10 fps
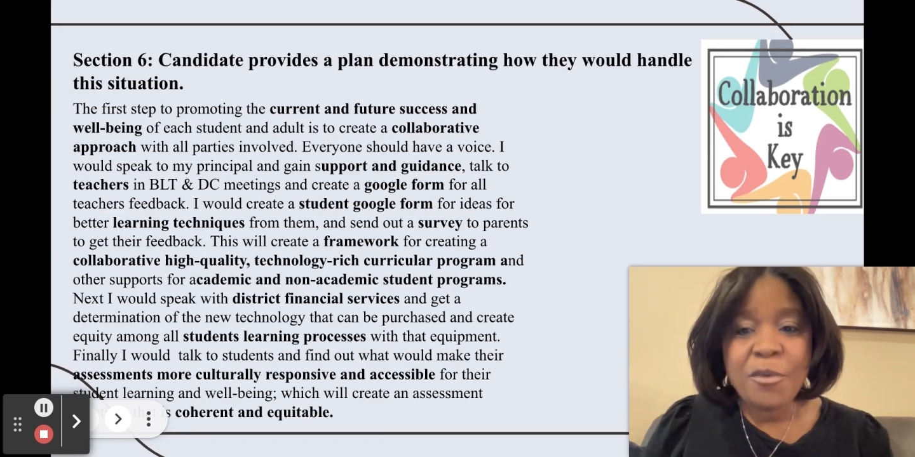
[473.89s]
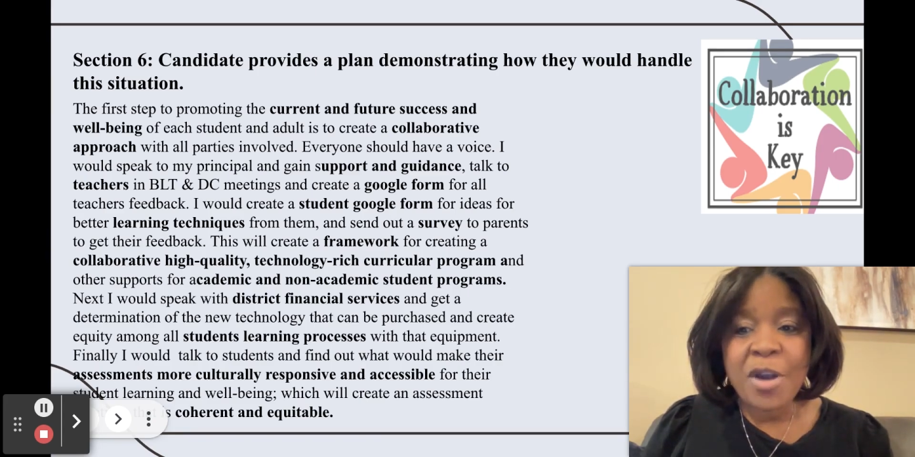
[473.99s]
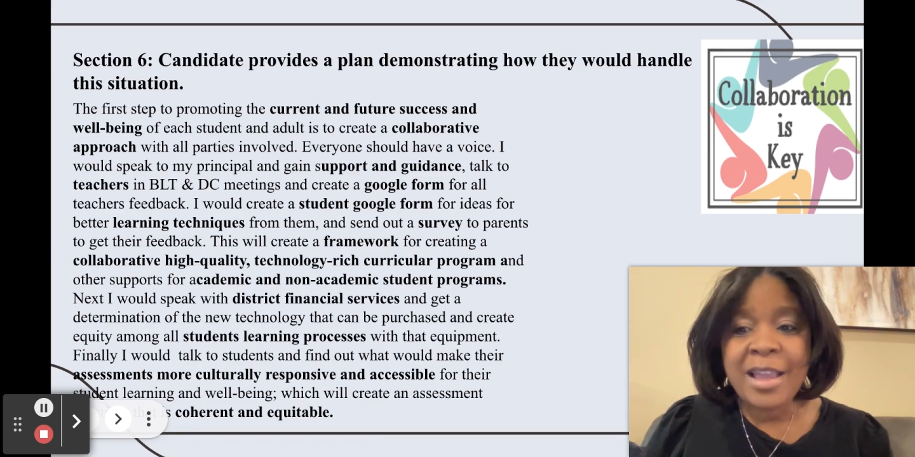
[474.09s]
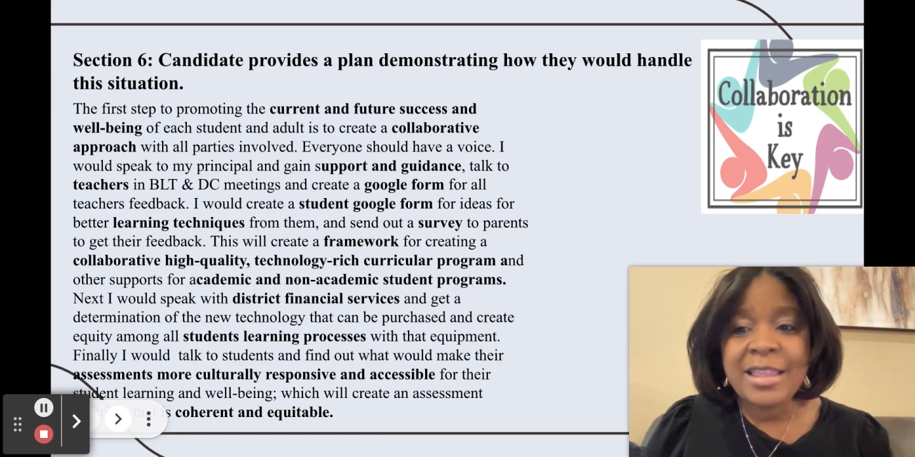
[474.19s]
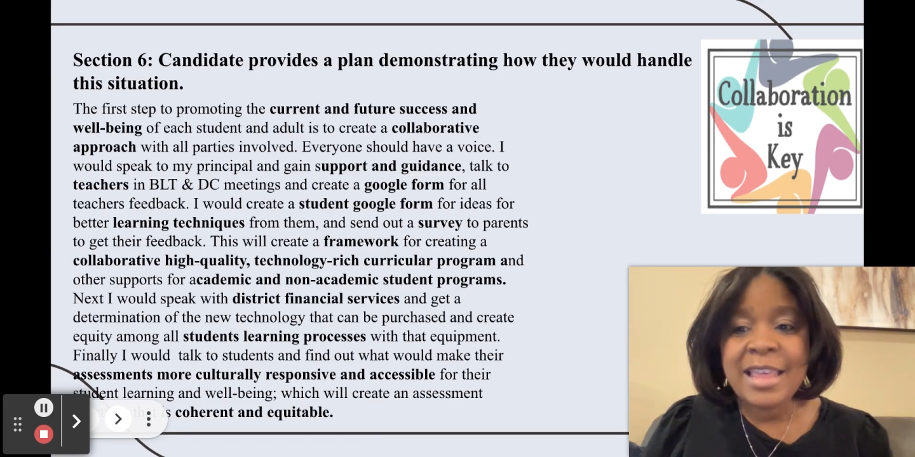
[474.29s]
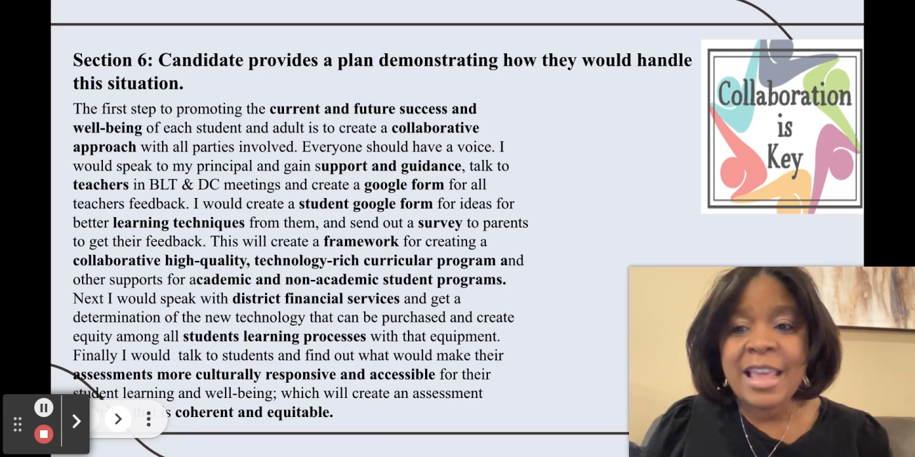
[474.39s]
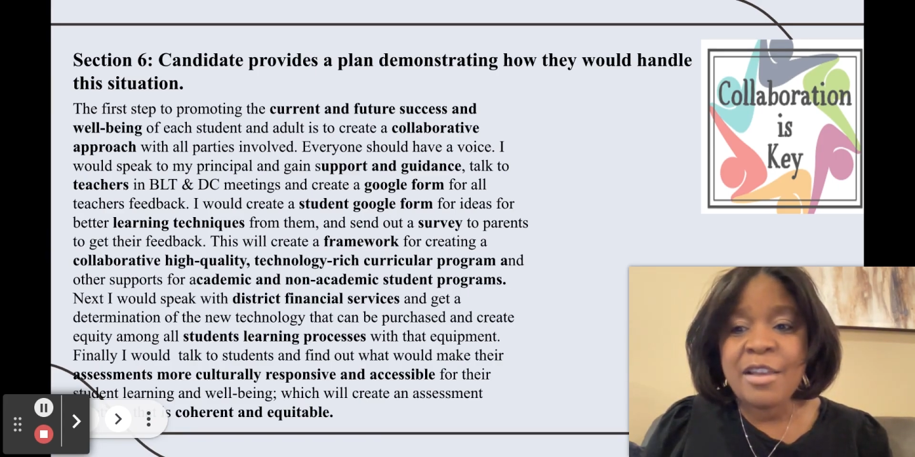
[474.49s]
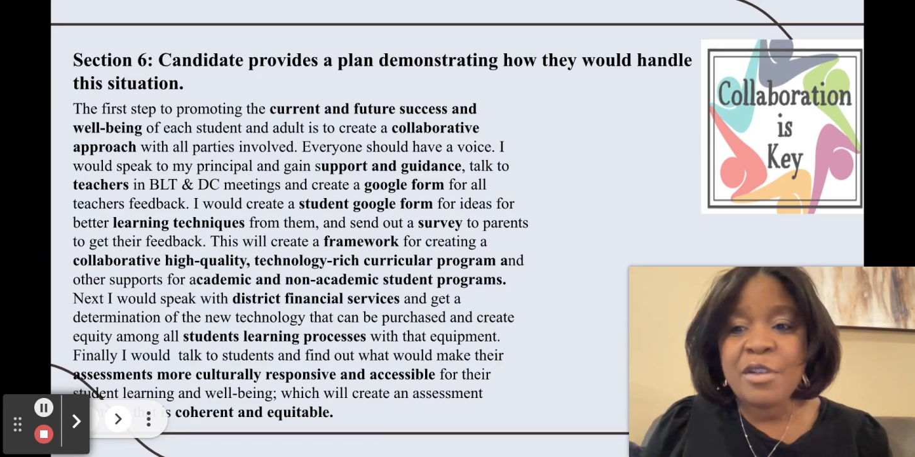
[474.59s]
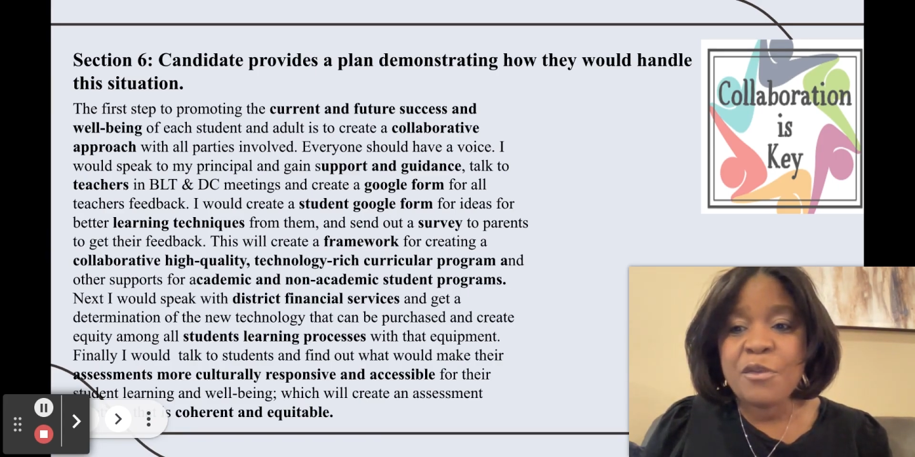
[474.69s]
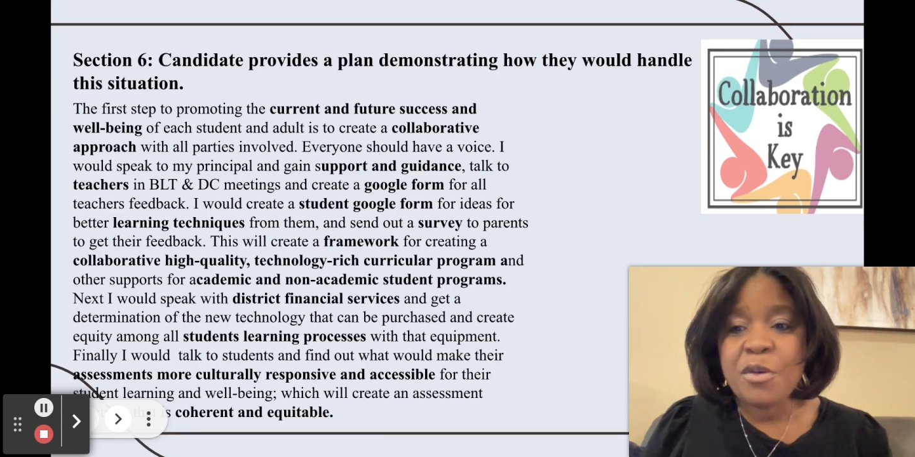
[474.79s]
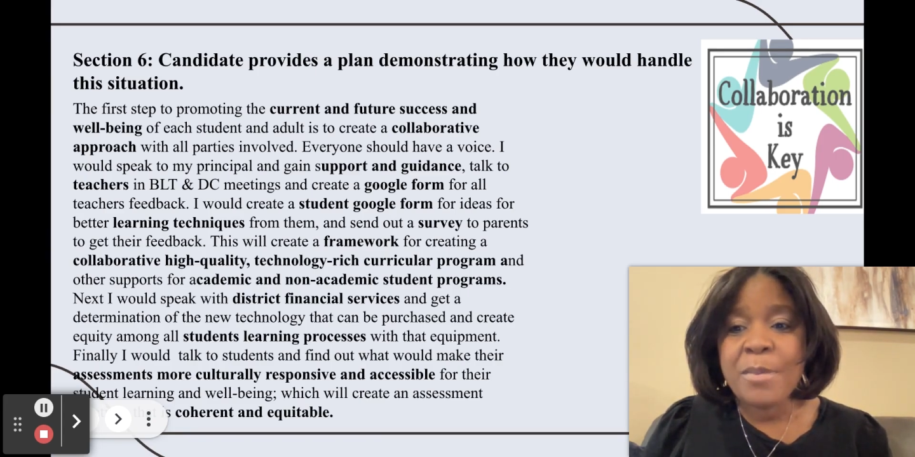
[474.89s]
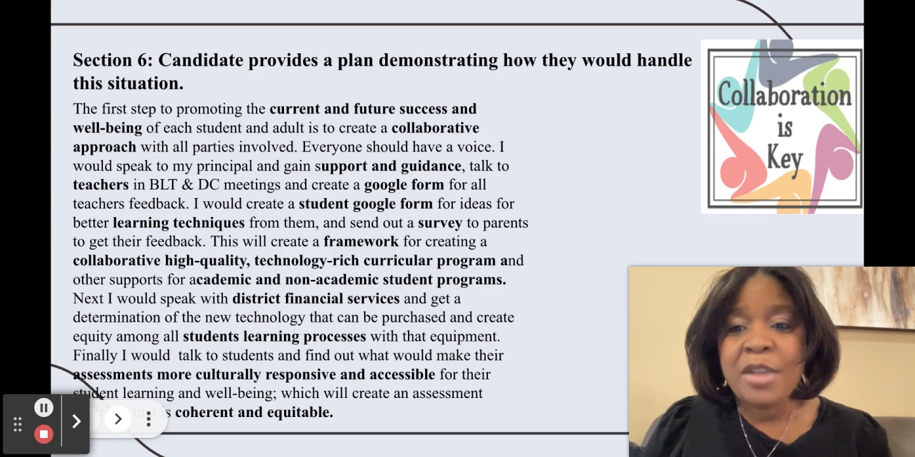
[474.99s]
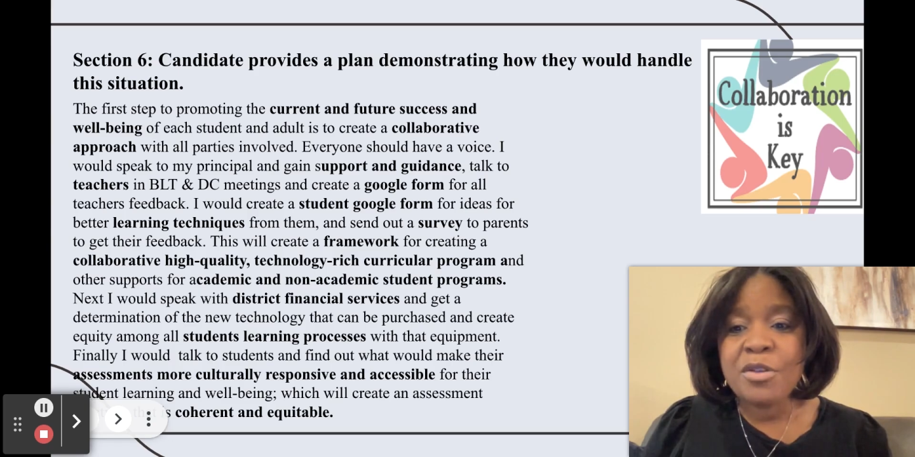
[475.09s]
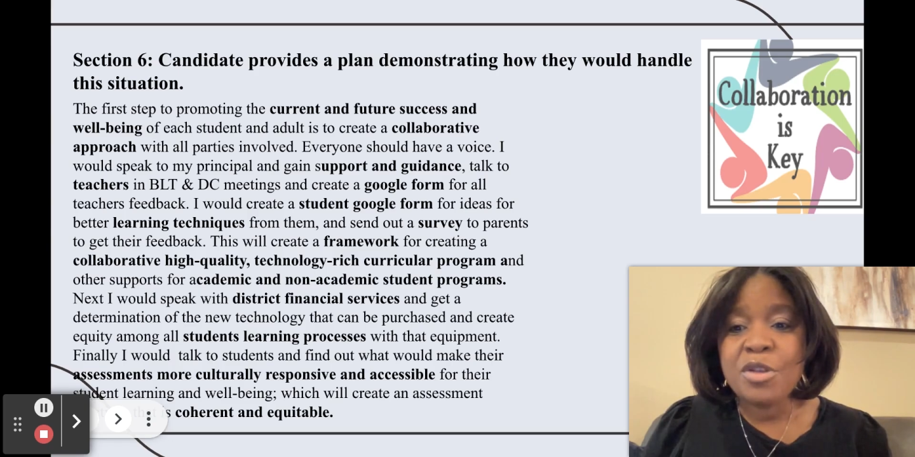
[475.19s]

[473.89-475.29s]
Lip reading: for ideas for better